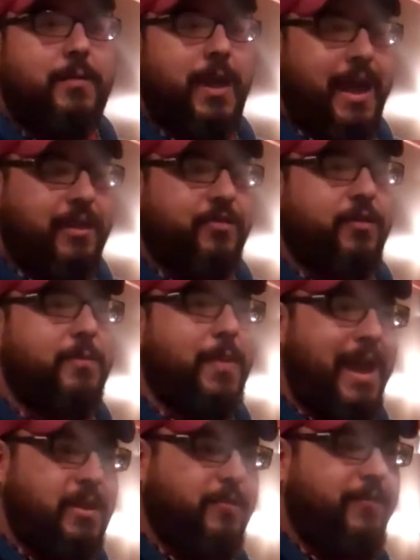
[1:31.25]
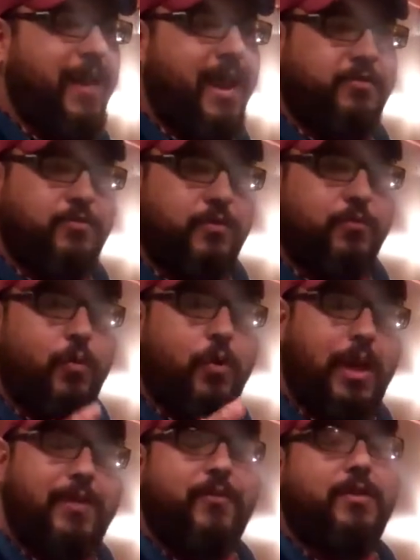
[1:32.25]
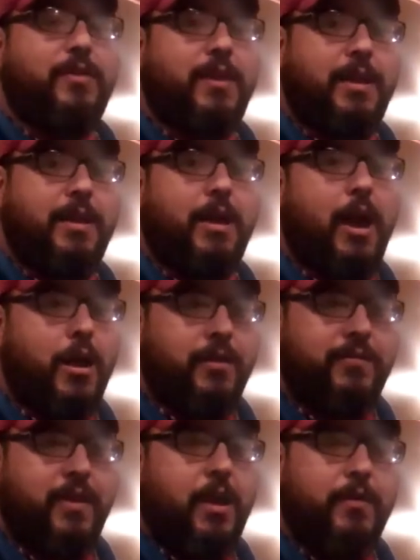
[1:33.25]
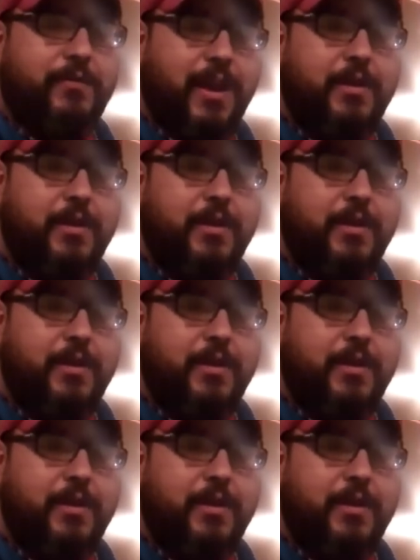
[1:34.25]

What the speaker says: actually manufacture and roll everything ourselves,